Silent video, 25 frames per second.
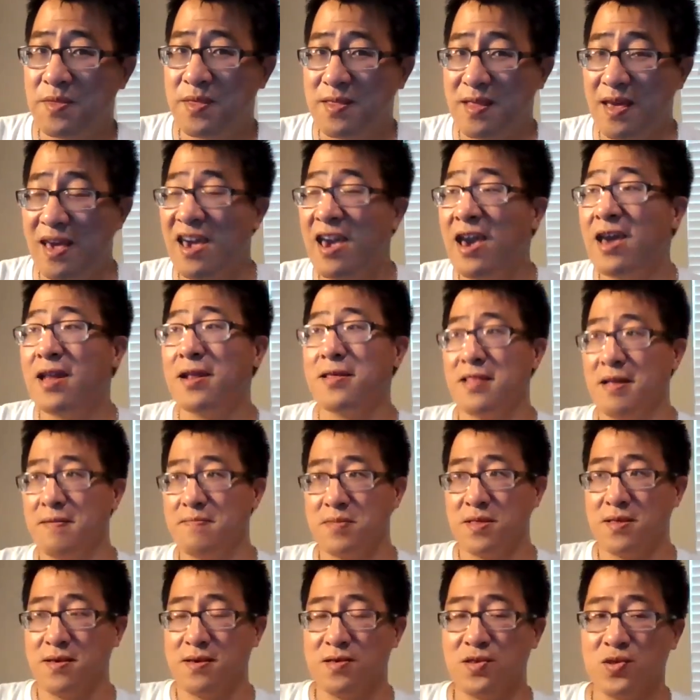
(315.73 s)
They hid
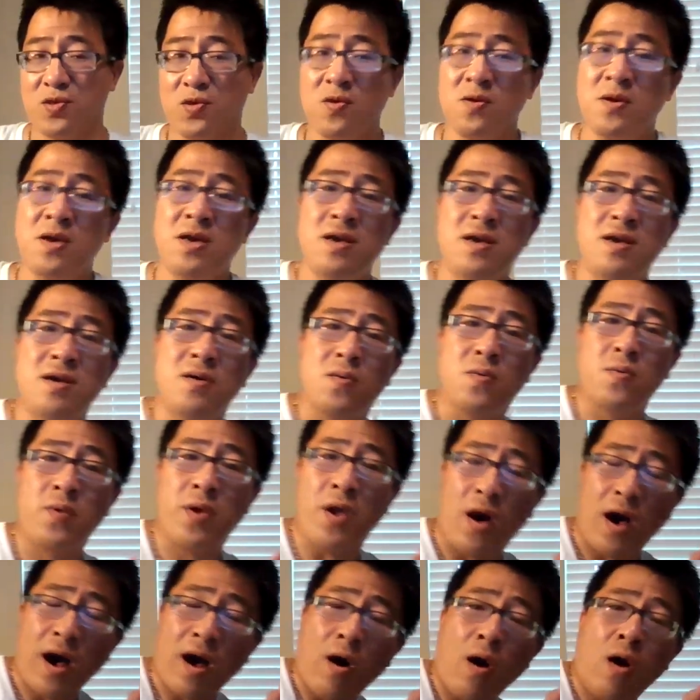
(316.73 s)
something. So we
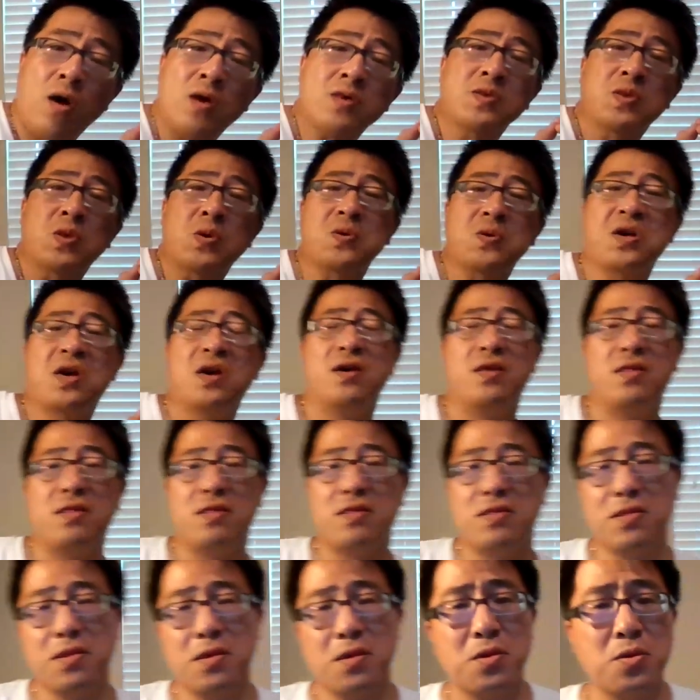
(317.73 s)
are also
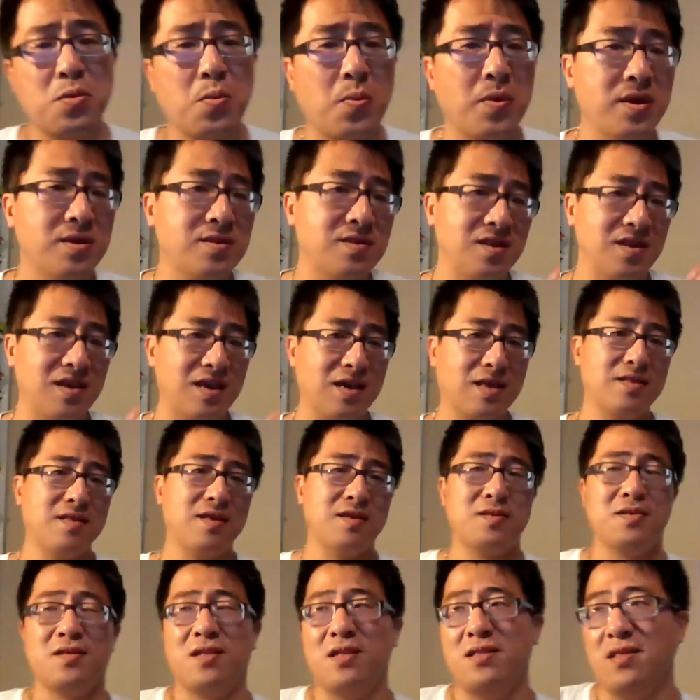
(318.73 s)
concerned with
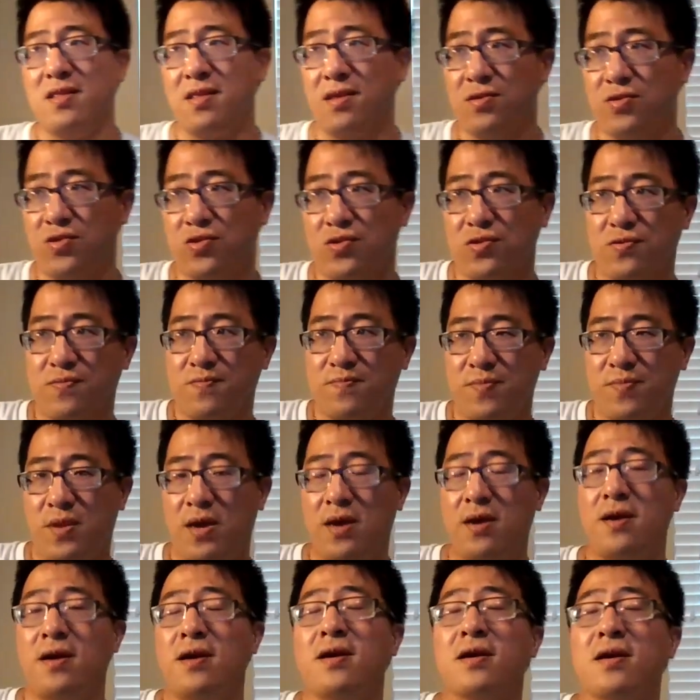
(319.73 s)
existence
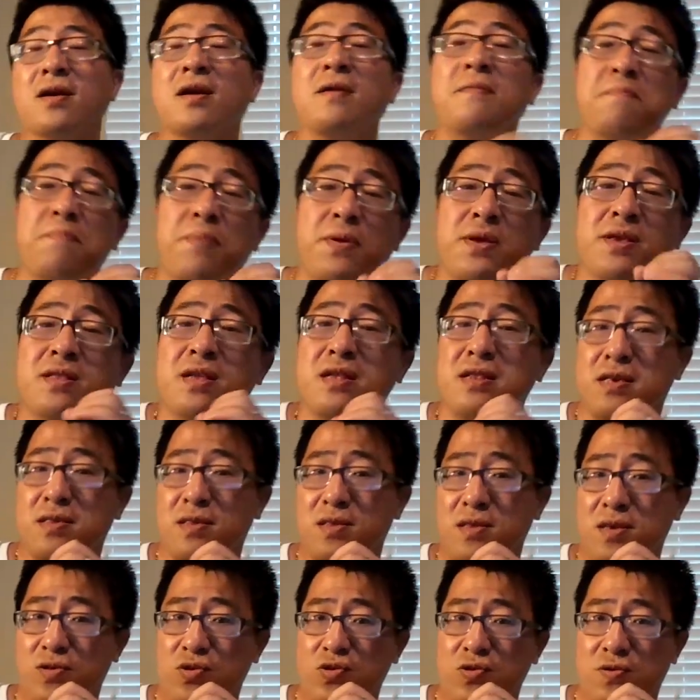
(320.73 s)
issue,
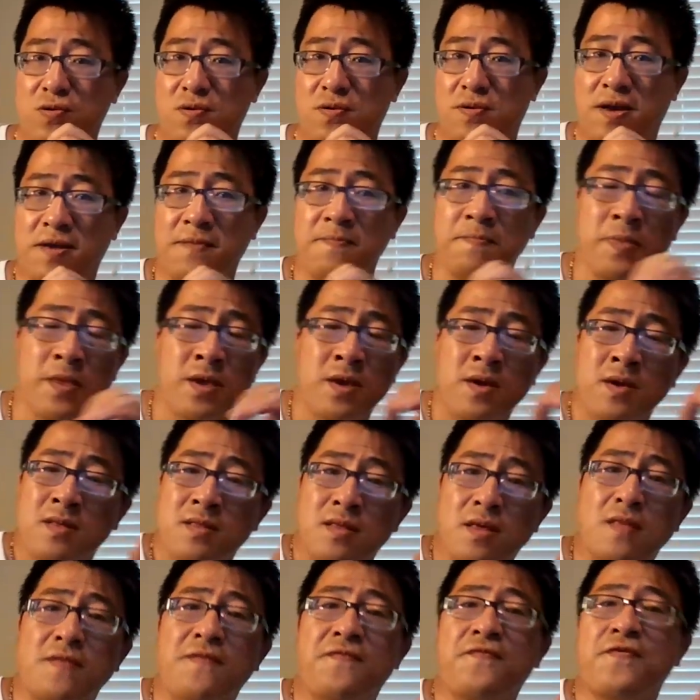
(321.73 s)
completeness issue, right?
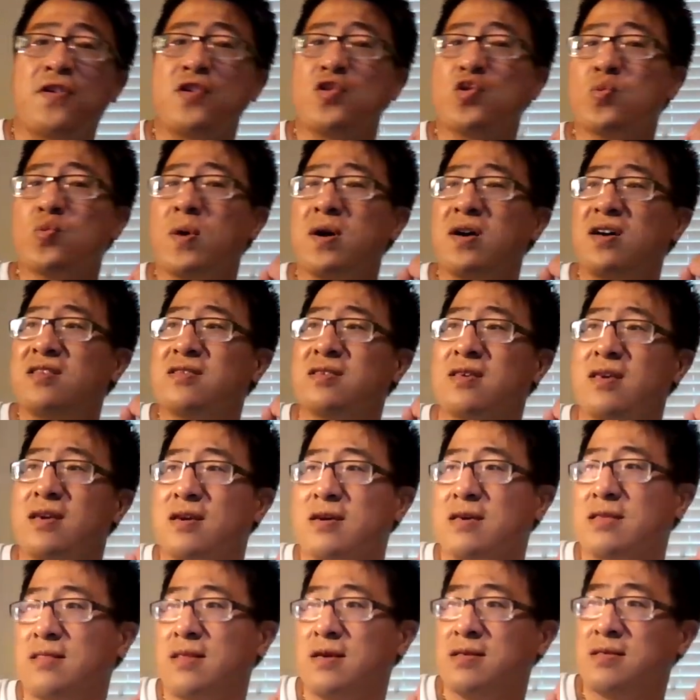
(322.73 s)
So the first one is
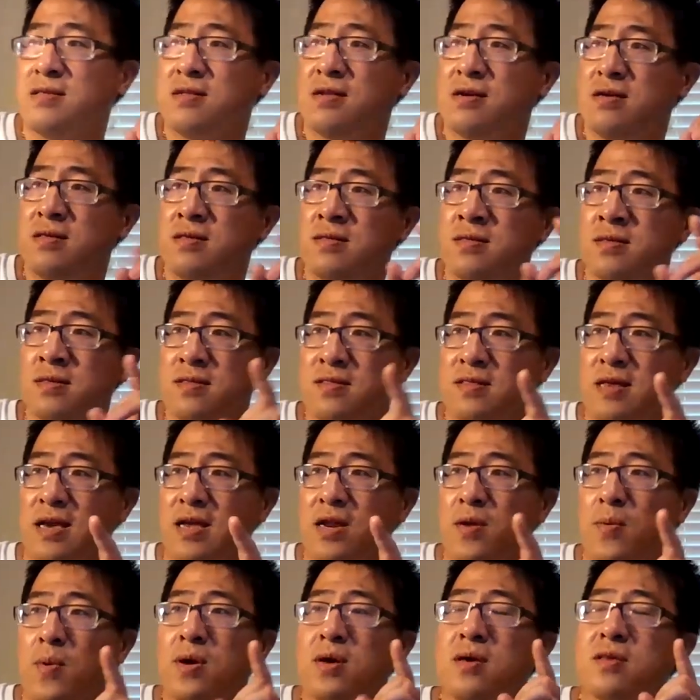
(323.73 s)
existence,
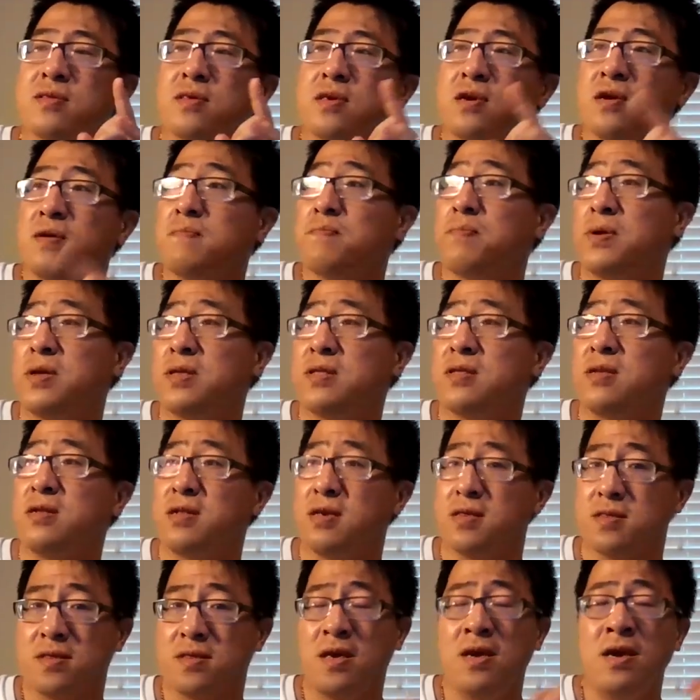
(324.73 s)
second one is
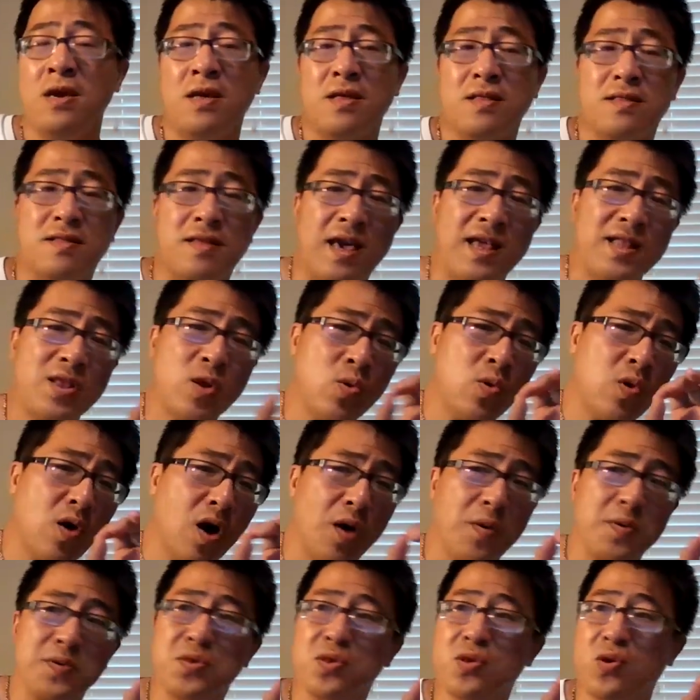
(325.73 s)
completeness. They don't
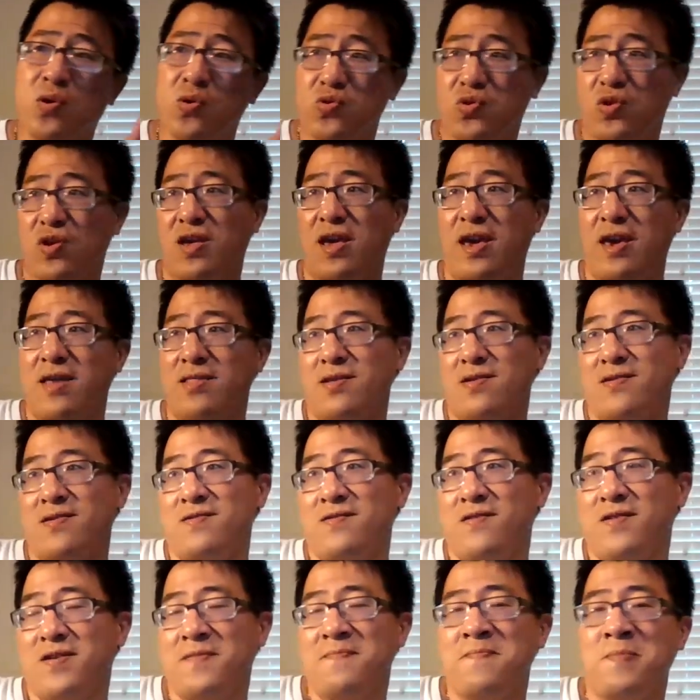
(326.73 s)
always go together,
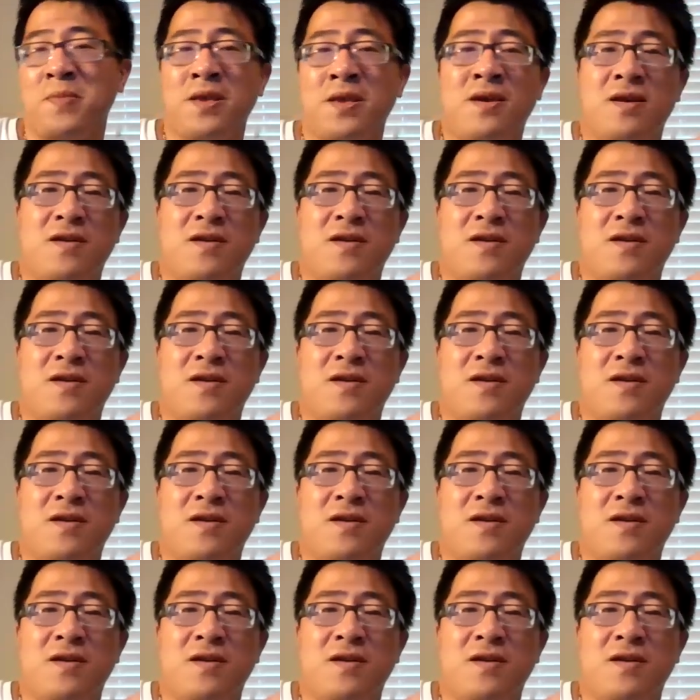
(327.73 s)
right?